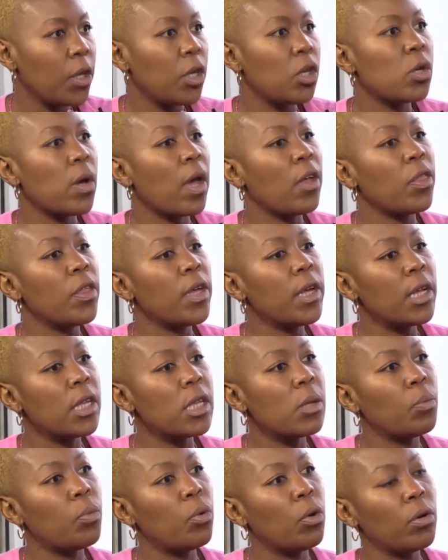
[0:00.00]
So I think it's
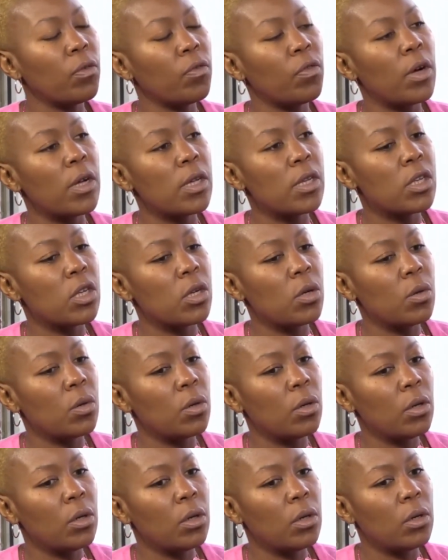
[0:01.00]
important for us to
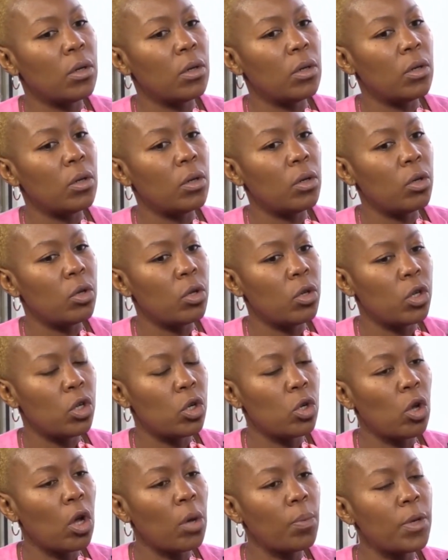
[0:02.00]

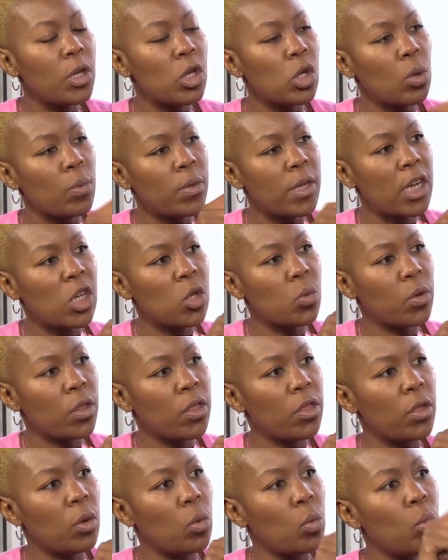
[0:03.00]
not be so obsessed with
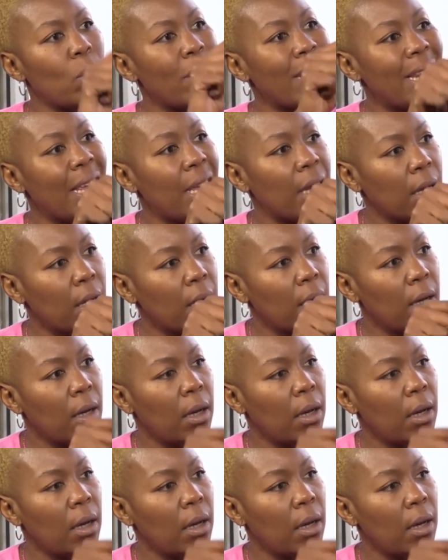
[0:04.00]
the winning